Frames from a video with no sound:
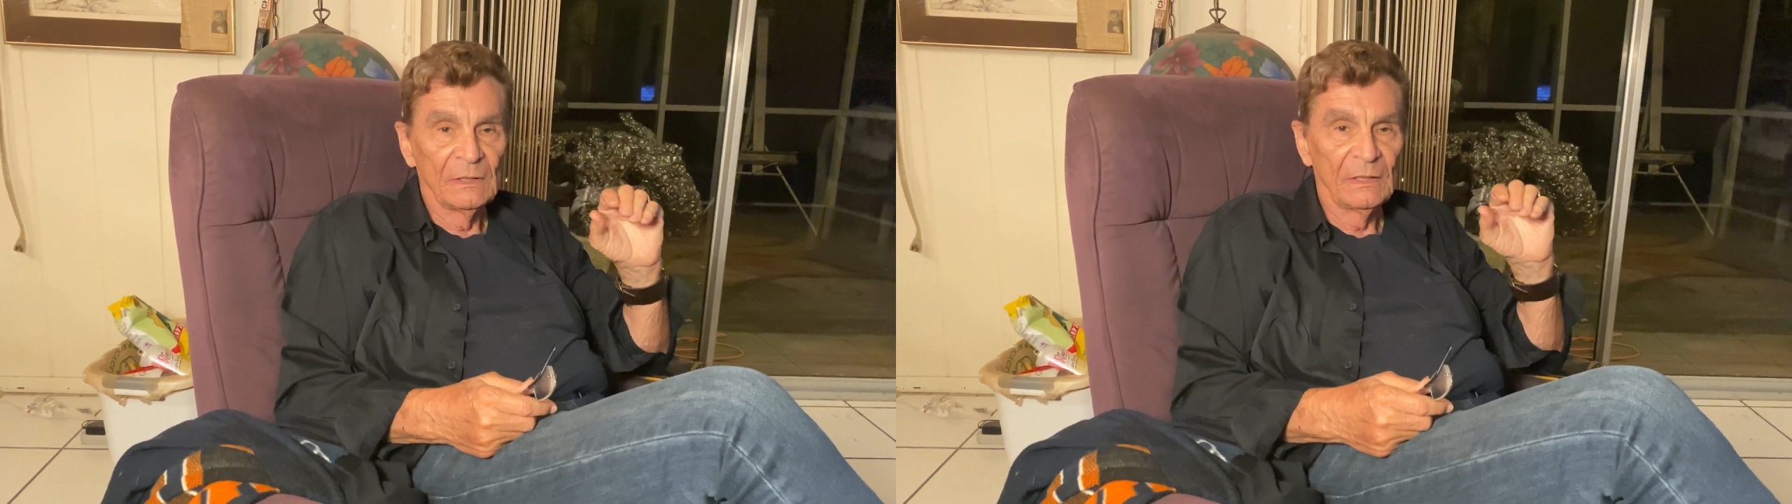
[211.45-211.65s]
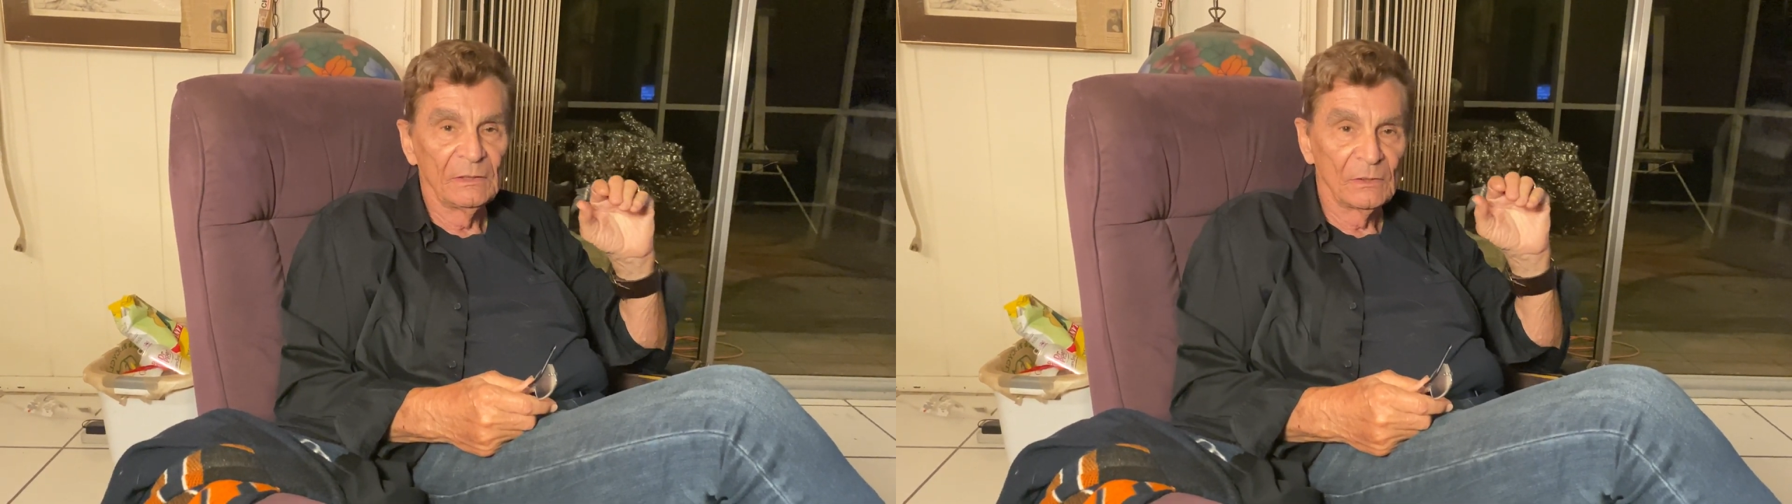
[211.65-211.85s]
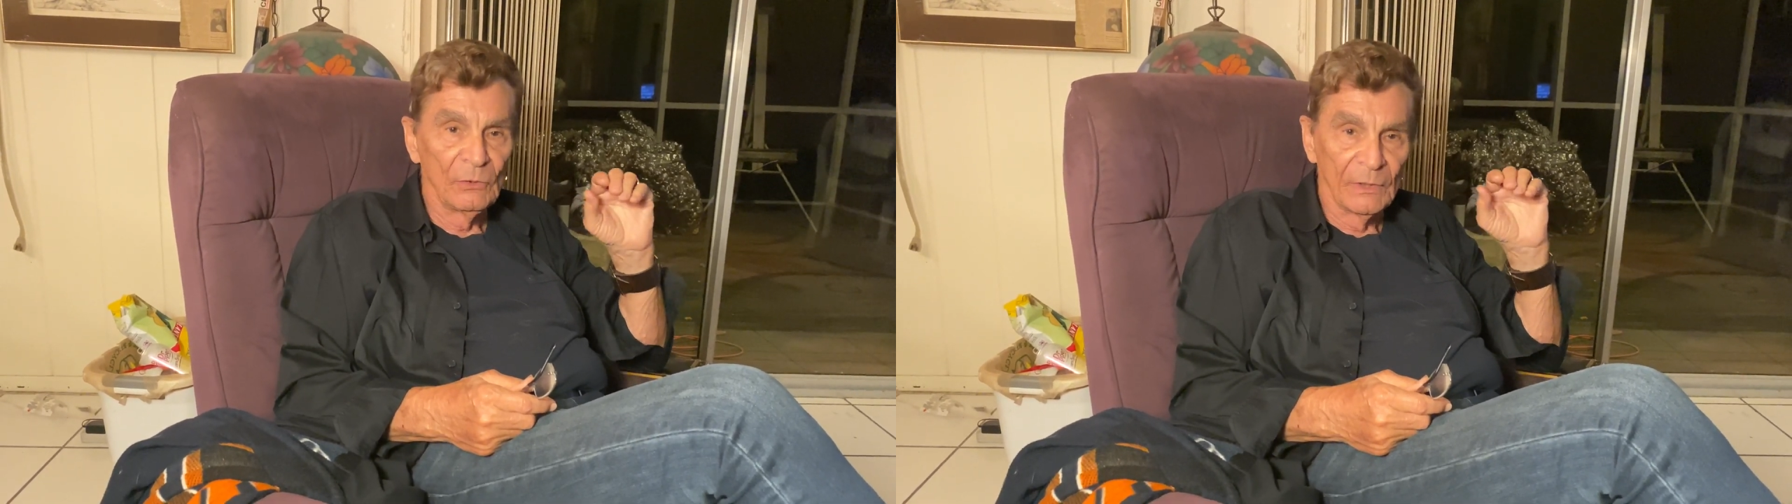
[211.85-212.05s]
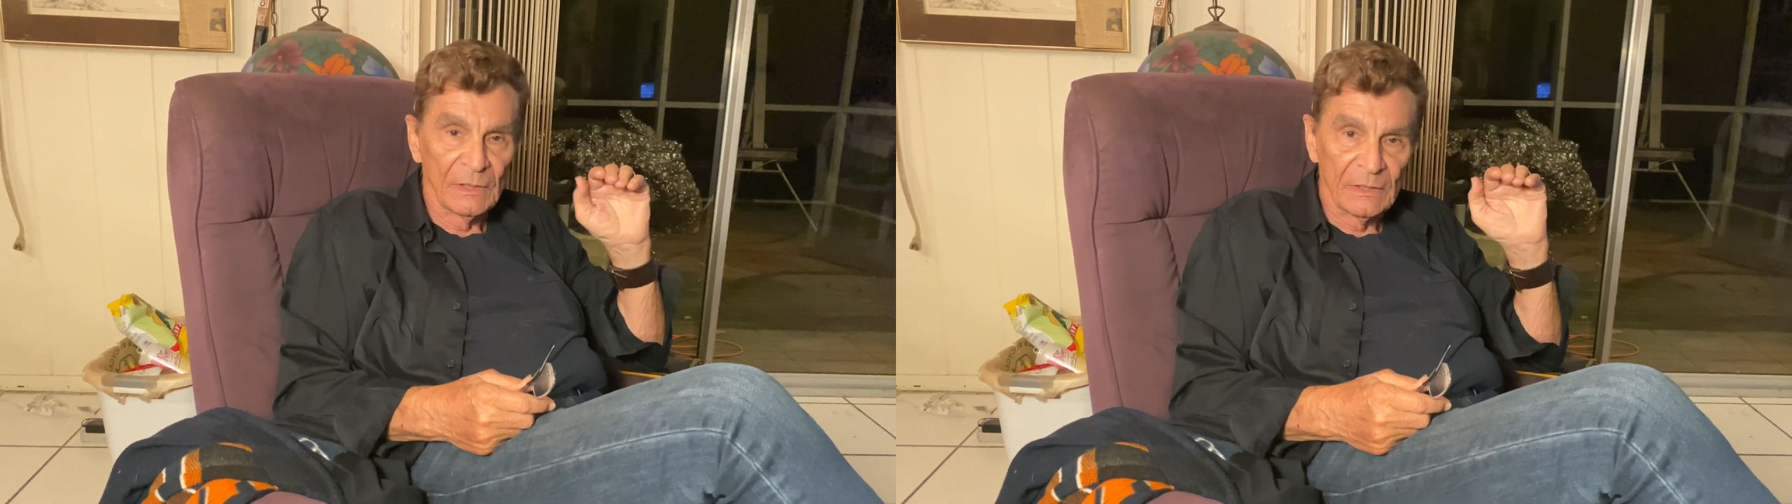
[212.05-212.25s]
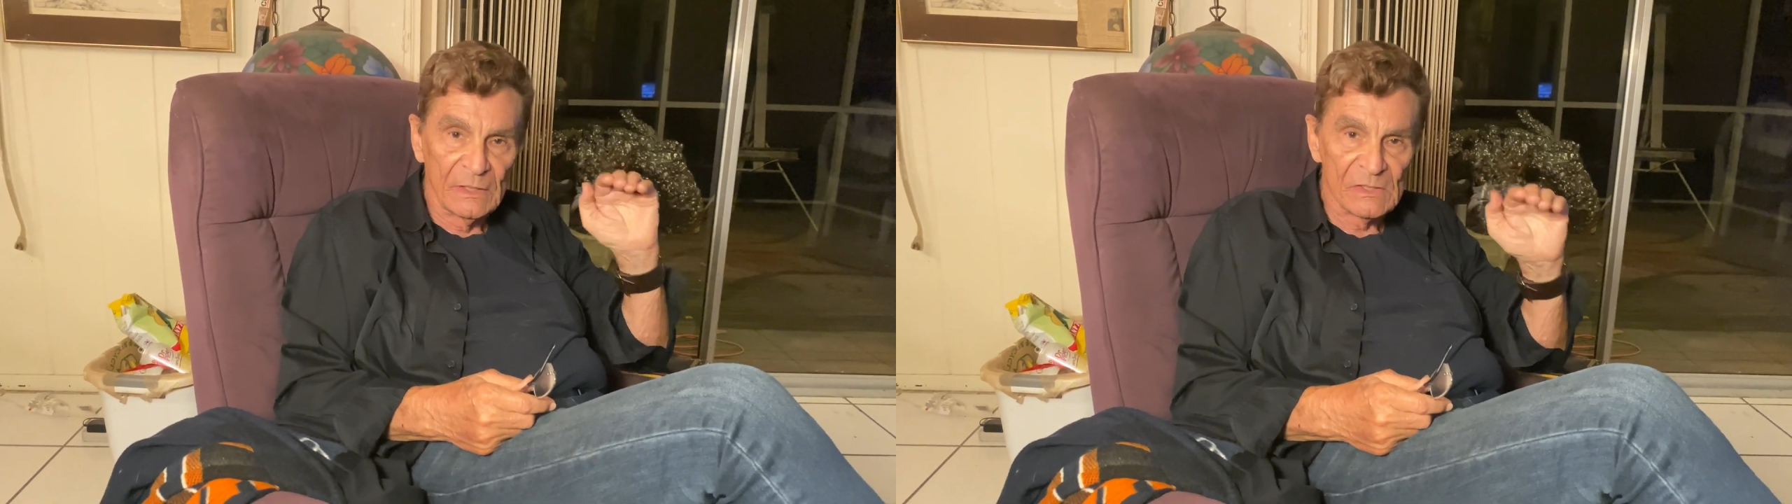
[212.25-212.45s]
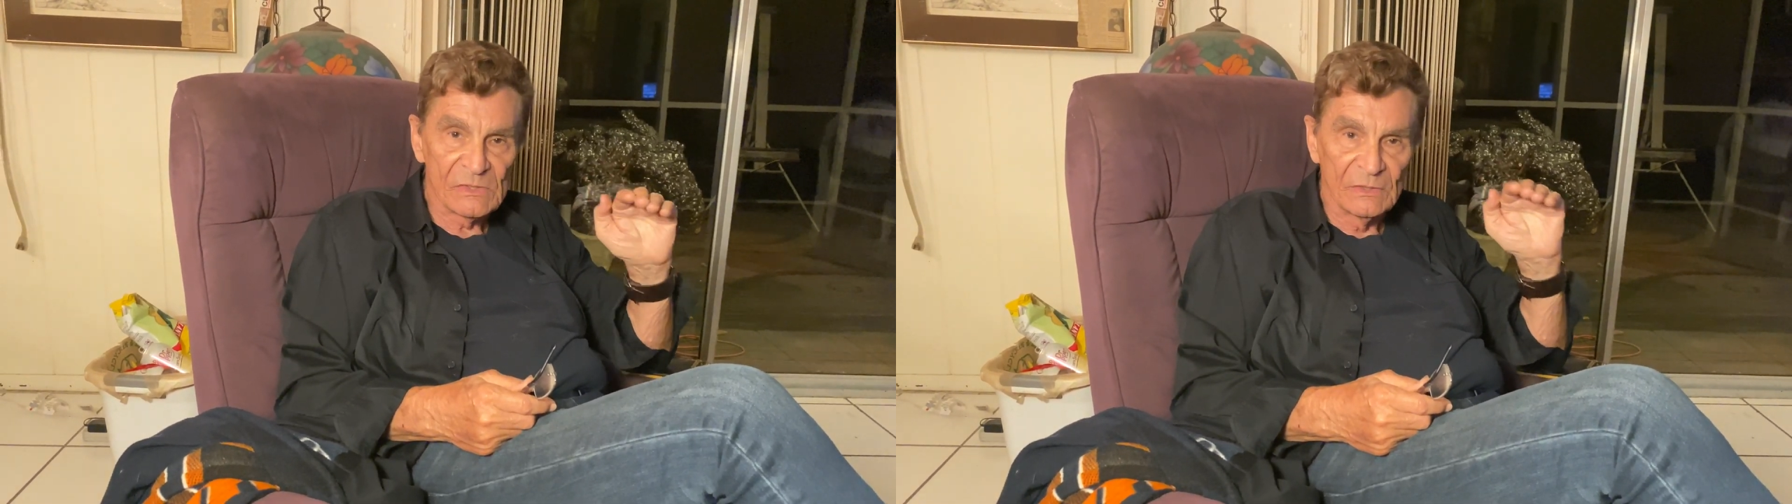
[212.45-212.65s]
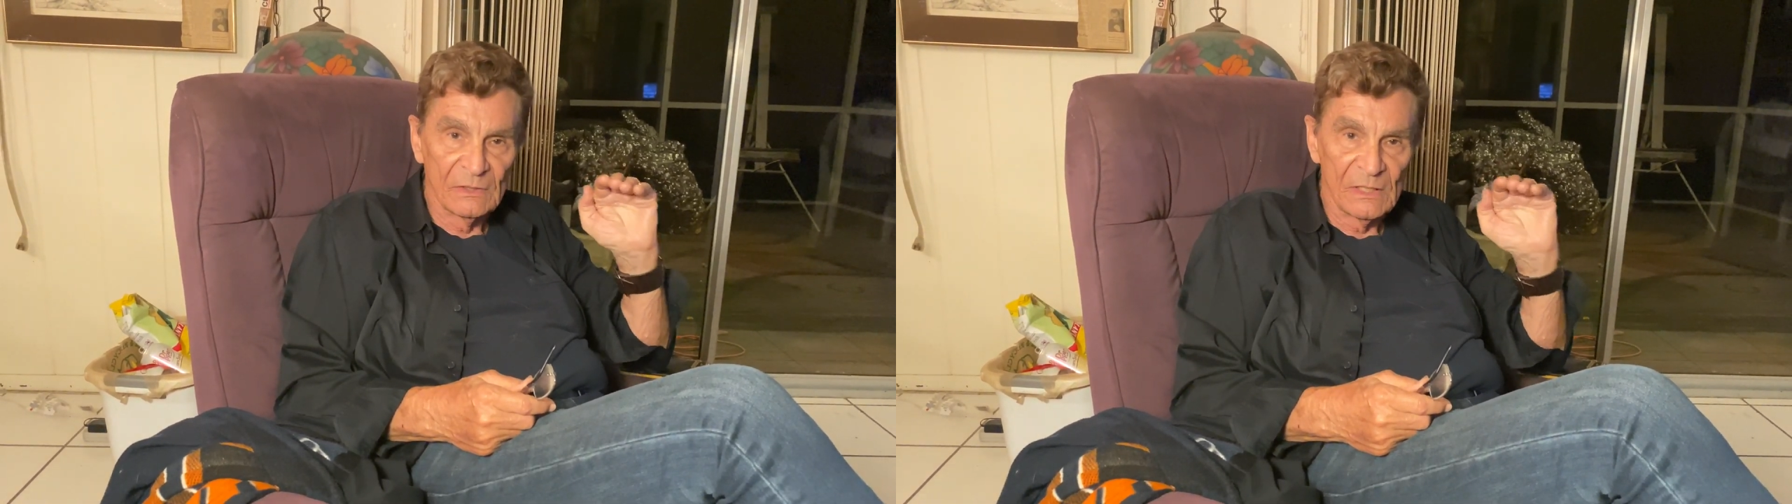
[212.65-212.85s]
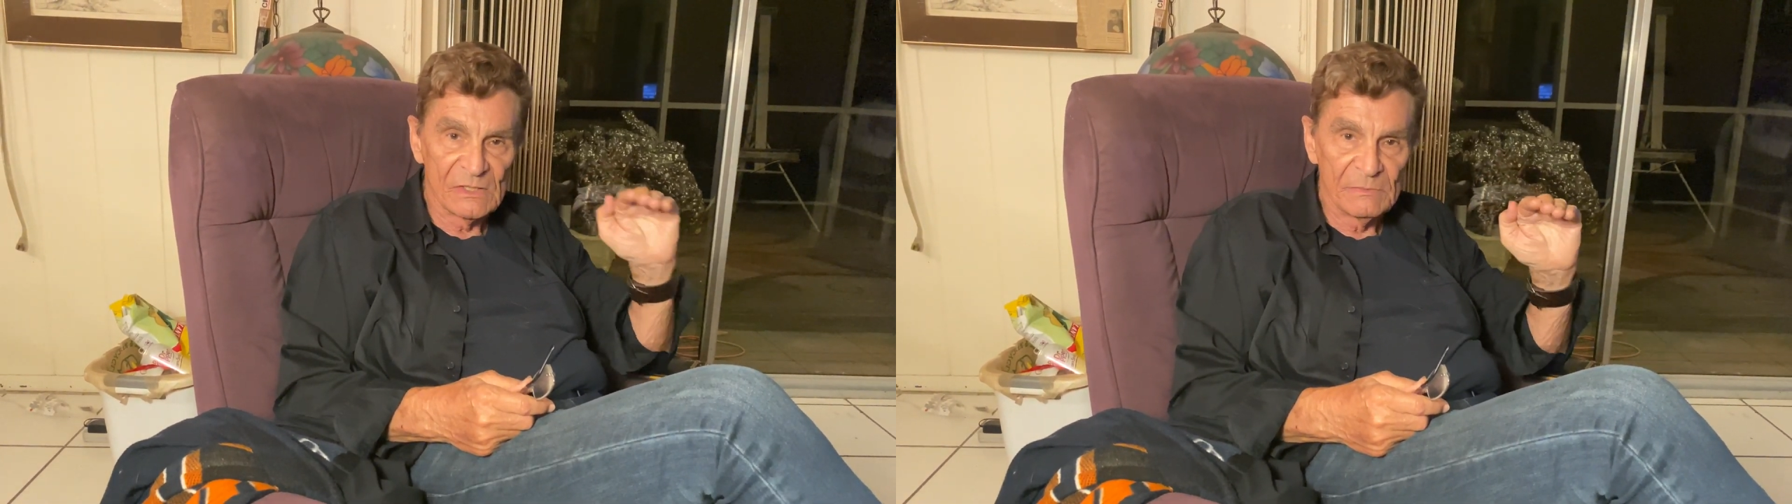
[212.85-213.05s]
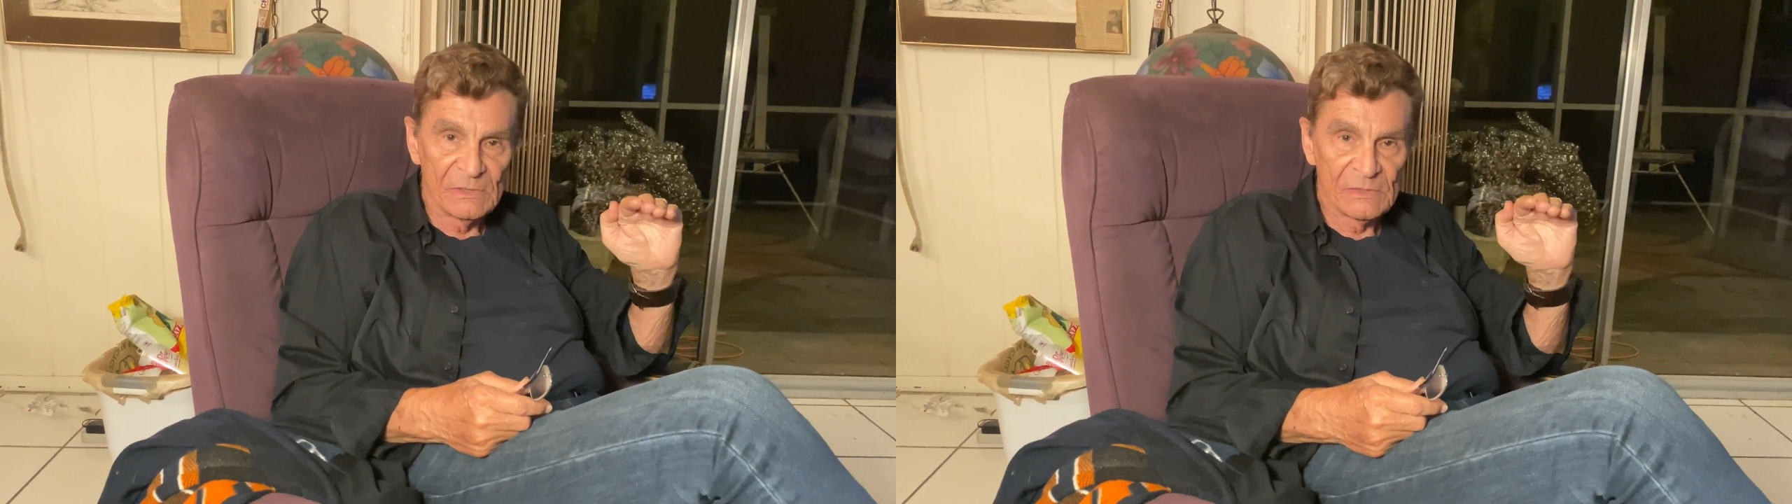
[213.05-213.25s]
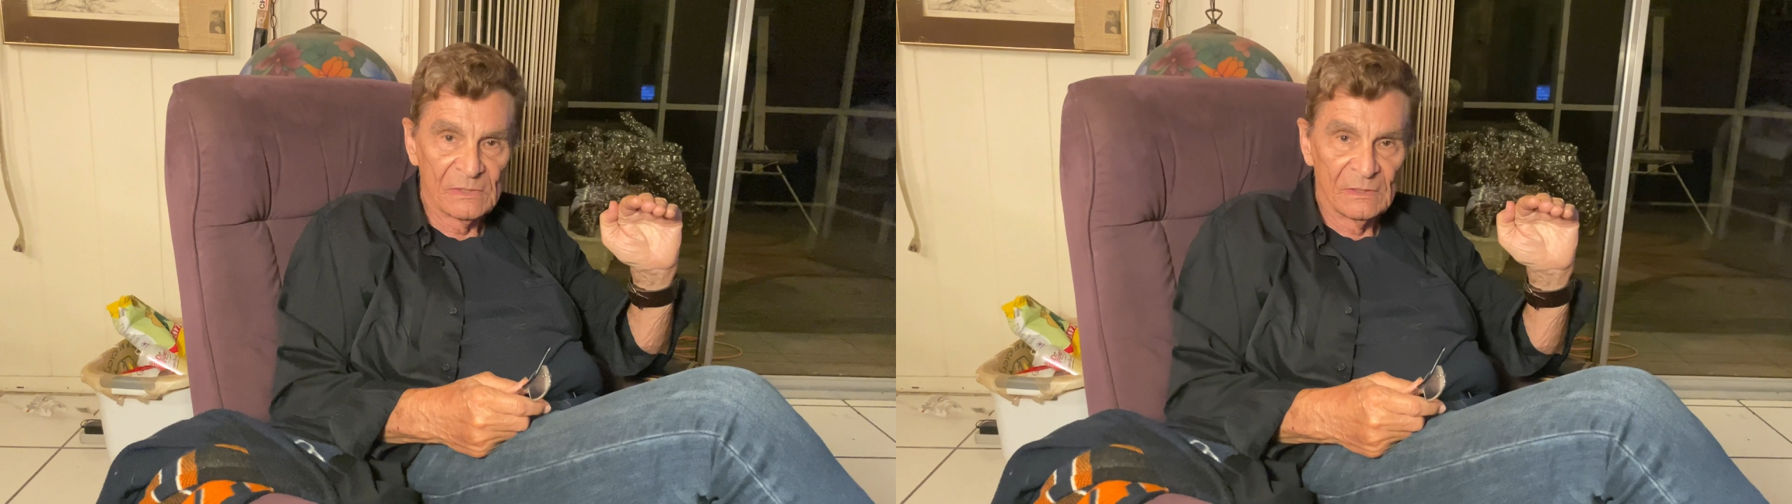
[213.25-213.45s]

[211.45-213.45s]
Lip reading: and they're going against their husbands.